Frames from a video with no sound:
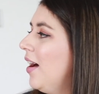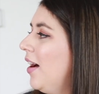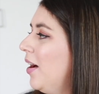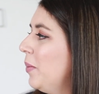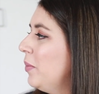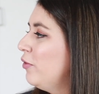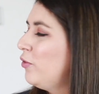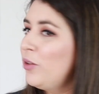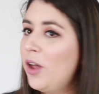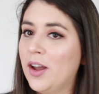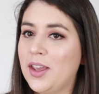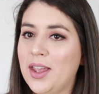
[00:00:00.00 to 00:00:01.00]
um,
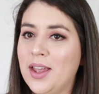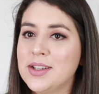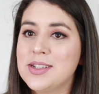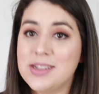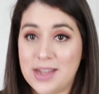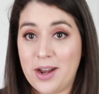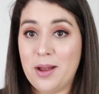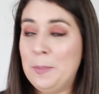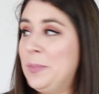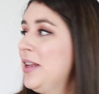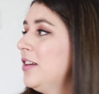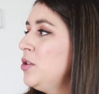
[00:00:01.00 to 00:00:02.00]
vlogging
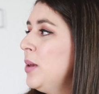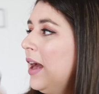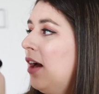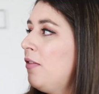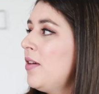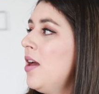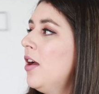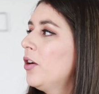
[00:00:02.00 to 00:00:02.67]
setup because you have